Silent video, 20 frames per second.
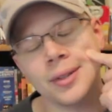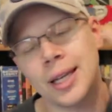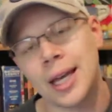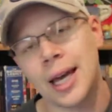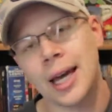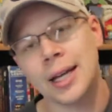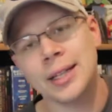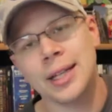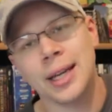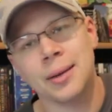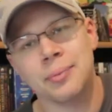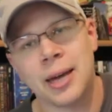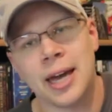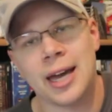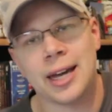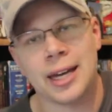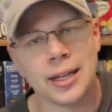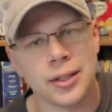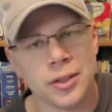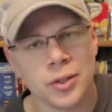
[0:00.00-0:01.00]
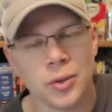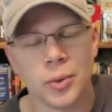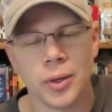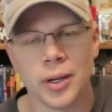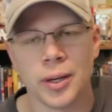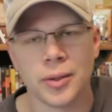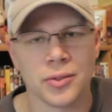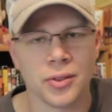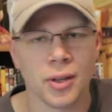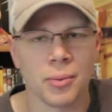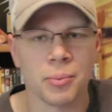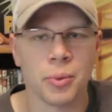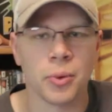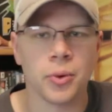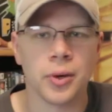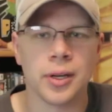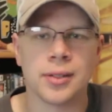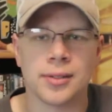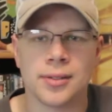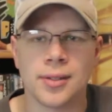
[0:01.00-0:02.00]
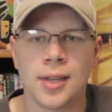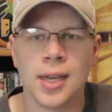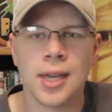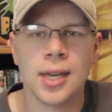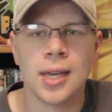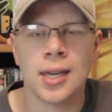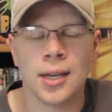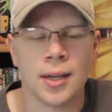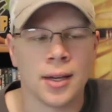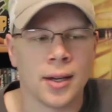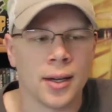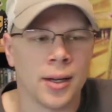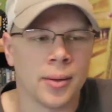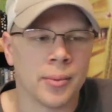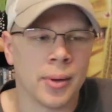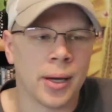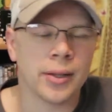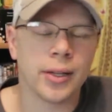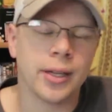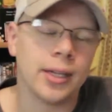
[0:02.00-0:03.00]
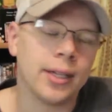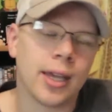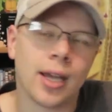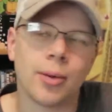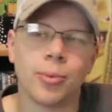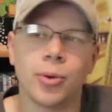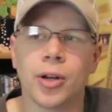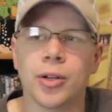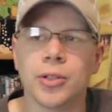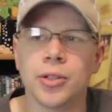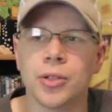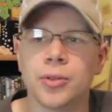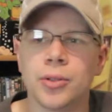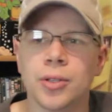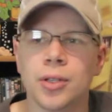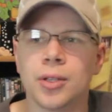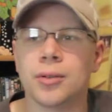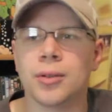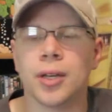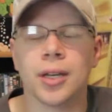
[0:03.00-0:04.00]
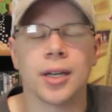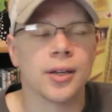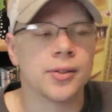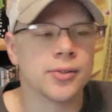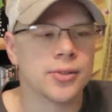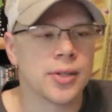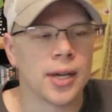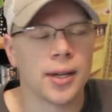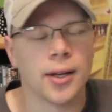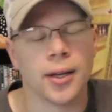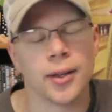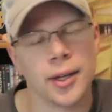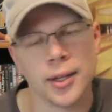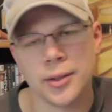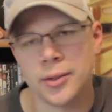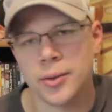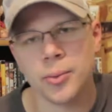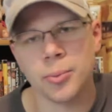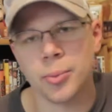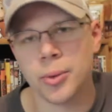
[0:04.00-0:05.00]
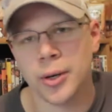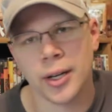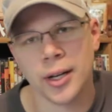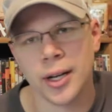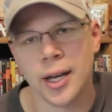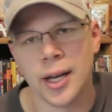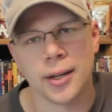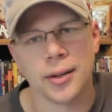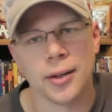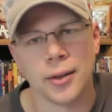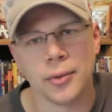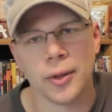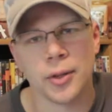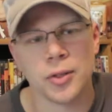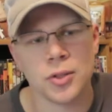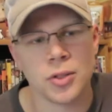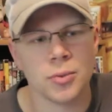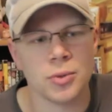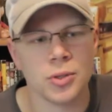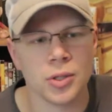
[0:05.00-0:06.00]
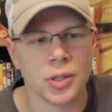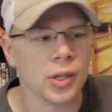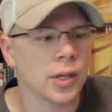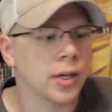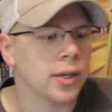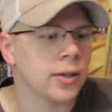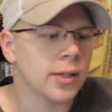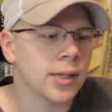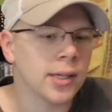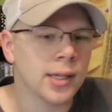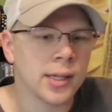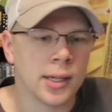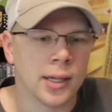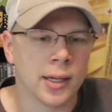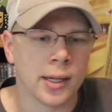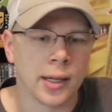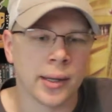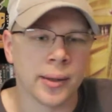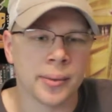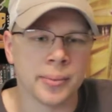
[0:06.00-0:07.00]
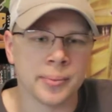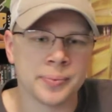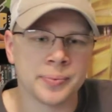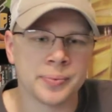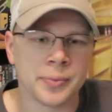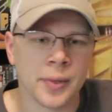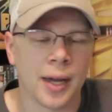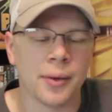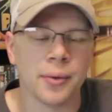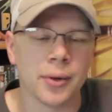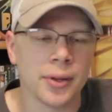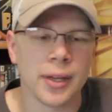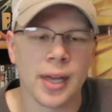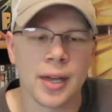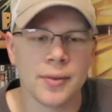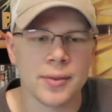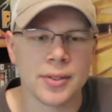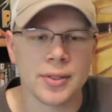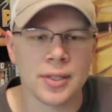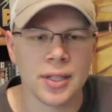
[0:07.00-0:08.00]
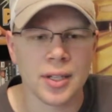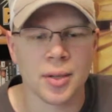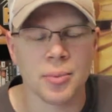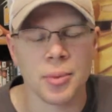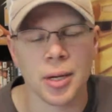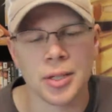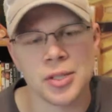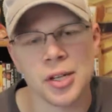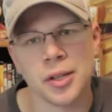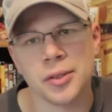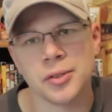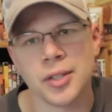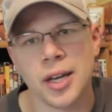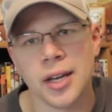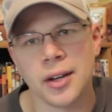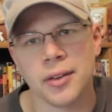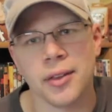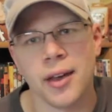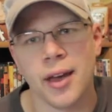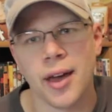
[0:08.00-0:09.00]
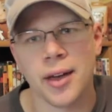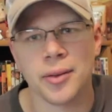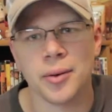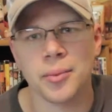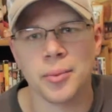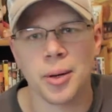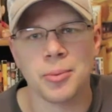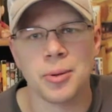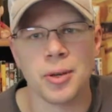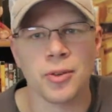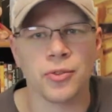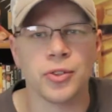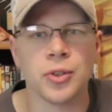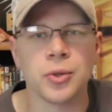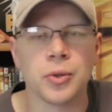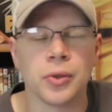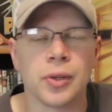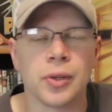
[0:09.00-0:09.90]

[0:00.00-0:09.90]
I'd get back into it at some points. I like Gabrielle Union. Like I said, I liked her in Bring It On. I thought she was good. I really haven't seen her much outside of that. There might be a few